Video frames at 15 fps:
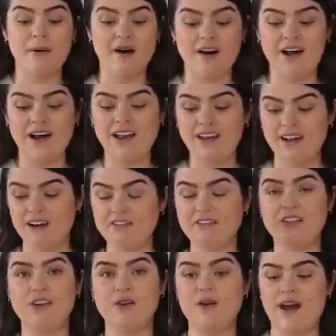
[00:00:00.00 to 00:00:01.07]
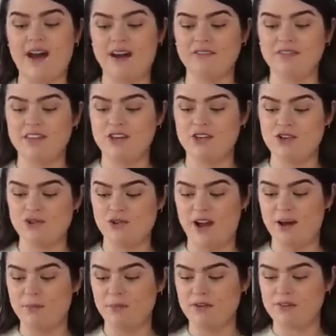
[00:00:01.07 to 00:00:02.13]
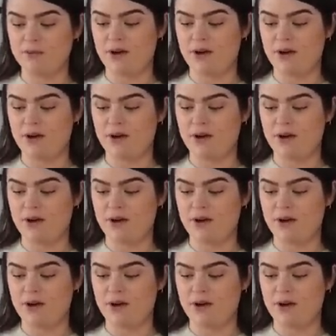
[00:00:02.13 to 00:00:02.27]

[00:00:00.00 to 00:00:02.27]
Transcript: But I love that you have this strap as